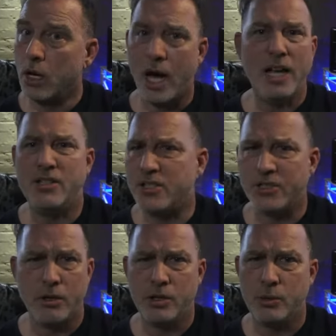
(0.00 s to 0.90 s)
I just
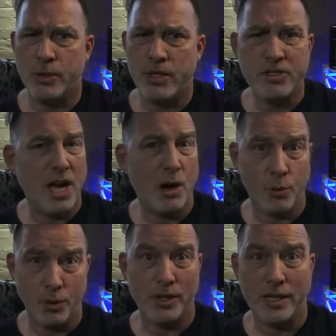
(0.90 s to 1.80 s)
started doing this. I
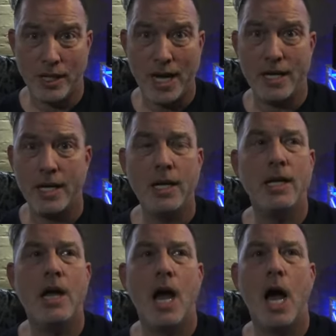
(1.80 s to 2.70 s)
really like it.
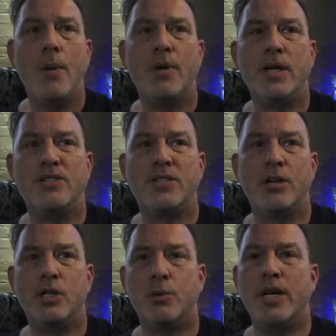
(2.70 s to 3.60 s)
I'm going to
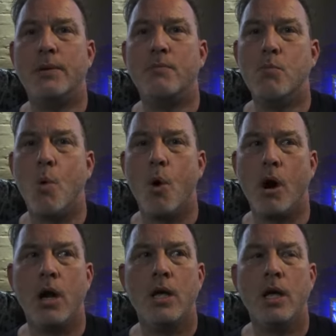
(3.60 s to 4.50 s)
start doing it
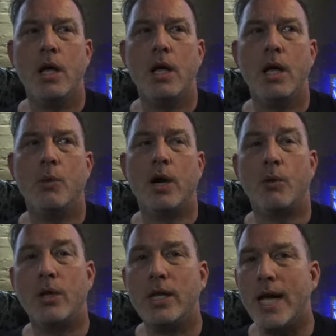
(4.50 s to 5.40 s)
more. And what I
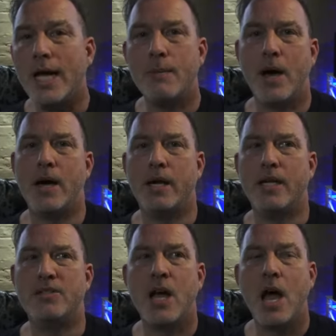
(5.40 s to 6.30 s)
really like about it
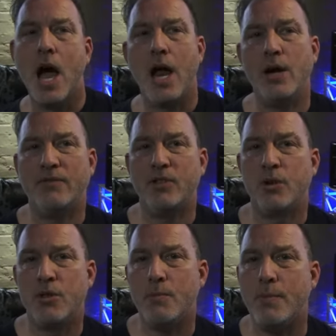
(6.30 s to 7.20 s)
is I don't have to
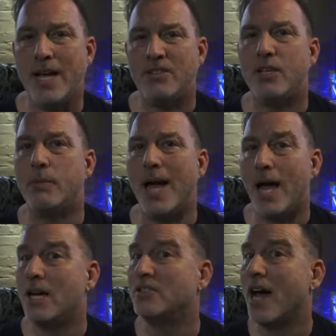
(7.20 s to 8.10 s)
turn the mains up
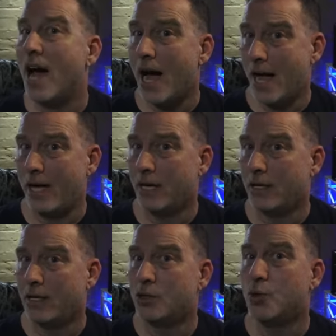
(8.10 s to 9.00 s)
as high
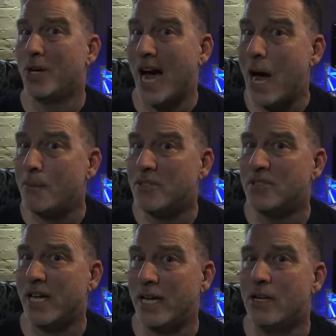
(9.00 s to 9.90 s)
to
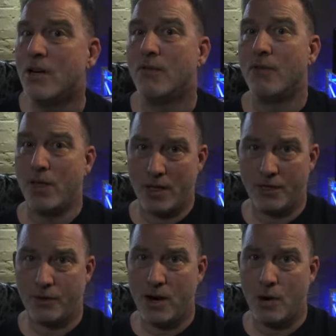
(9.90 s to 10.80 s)
compensate for that
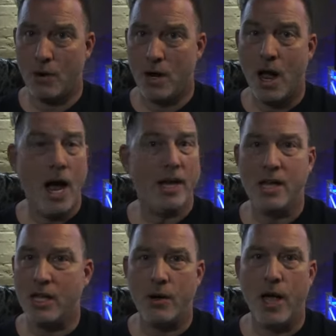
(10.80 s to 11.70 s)
throw. I
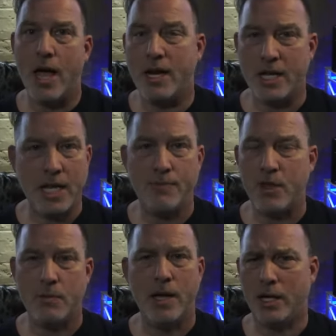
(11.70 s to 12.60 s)
can go ahead and keep
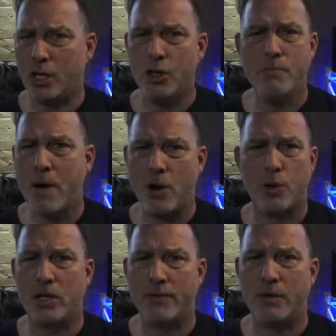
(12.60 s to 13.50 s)
them at a good
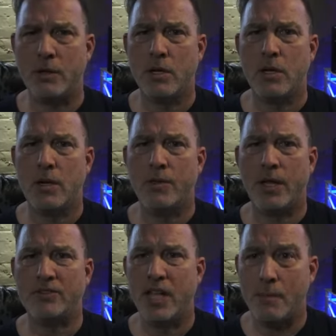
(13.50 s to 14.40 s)
moderate level
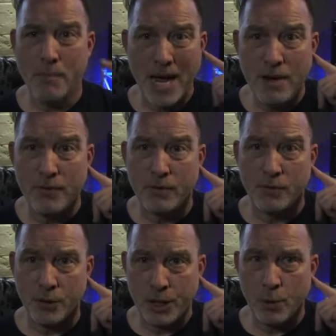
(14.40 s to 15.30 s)
that's not painful
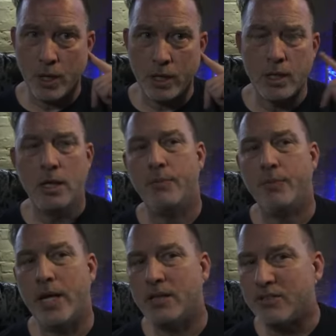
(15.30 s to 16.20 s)
for anyone
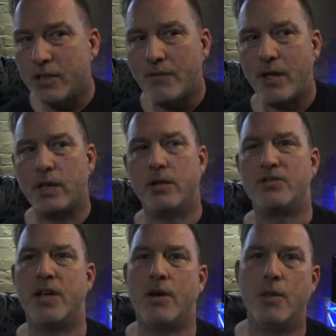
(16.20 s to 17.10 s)
and still have that clear
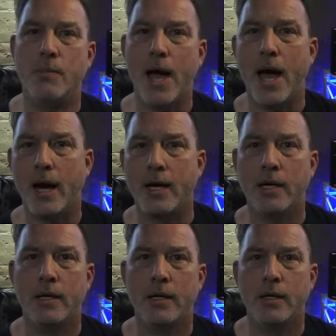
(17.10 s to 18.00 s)
sound in the back.
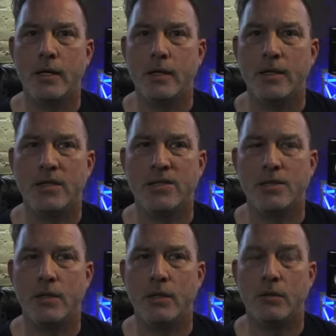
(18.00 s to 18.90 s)

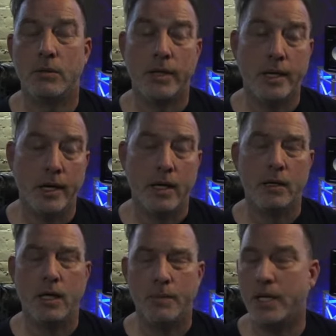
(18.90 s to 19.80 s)
So, yeah.
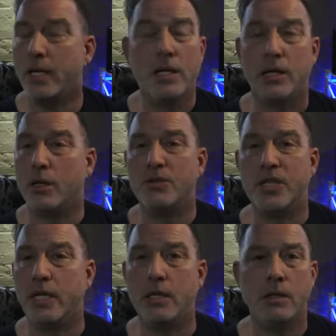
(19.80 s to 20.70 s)
I mean, in
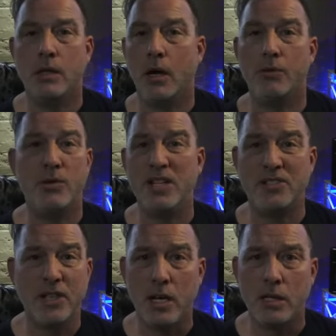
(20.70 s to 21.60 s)
closing, did they
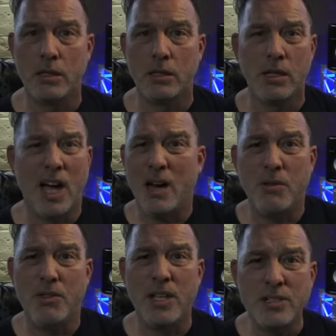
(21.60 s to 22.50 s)
suck? I
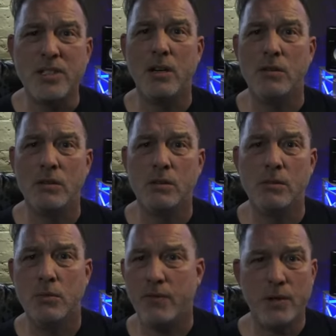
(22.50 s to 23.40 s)
don't think so.
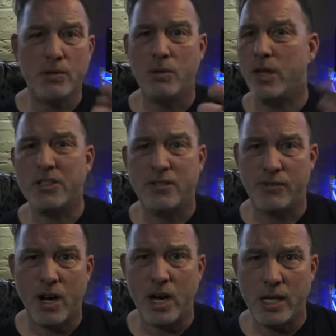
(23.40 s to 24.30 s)
If you do, that's
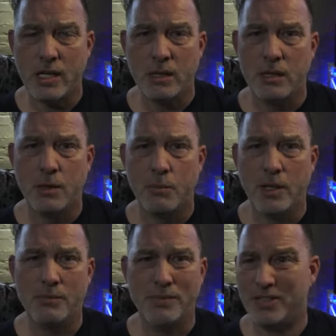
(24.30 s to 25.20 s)
fine,
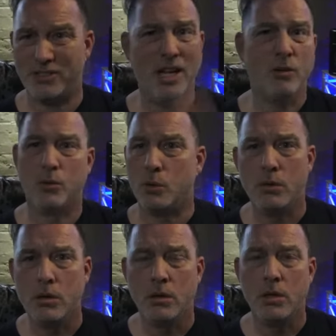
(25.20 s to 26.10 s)
but it's not a
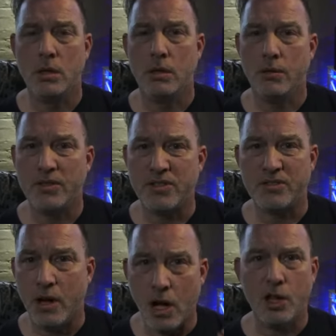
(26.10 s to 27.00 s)
rule. This
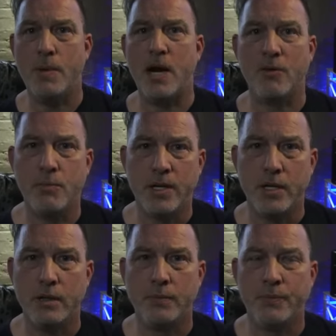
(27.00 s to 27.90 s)
is all a matter of
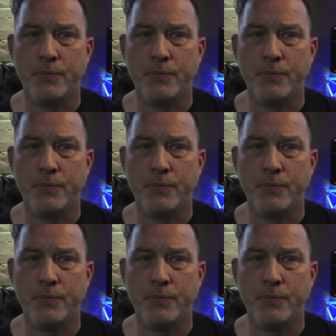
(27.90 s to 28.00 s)
opinion.